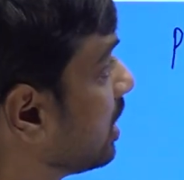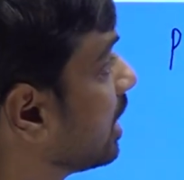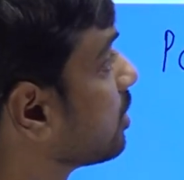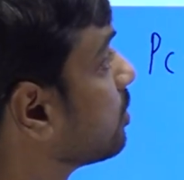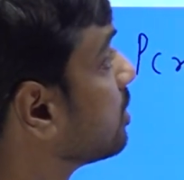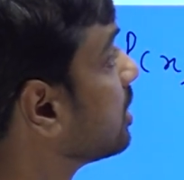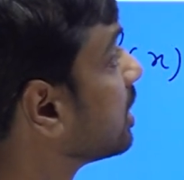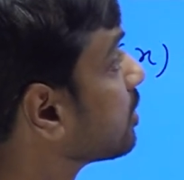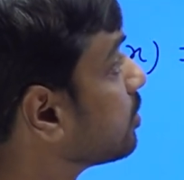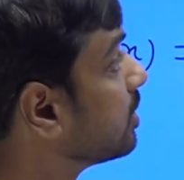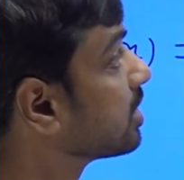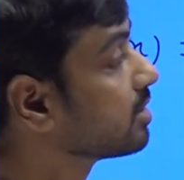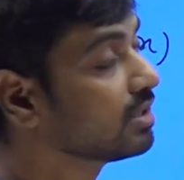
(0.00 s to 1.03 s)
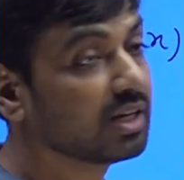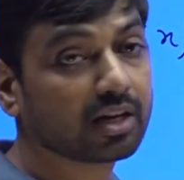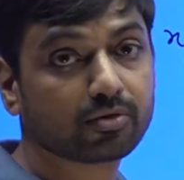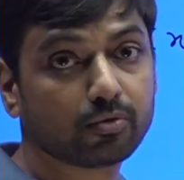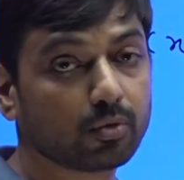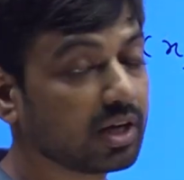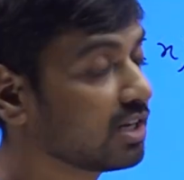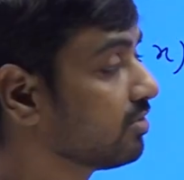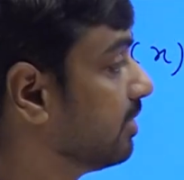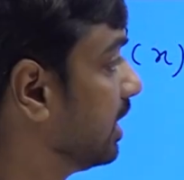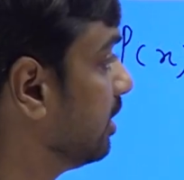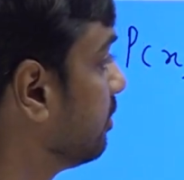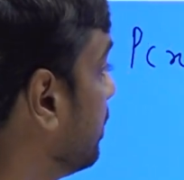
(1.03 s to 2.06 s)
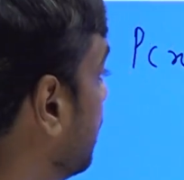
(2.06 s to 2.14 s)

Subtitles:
x1, x2, x3, x4, x5.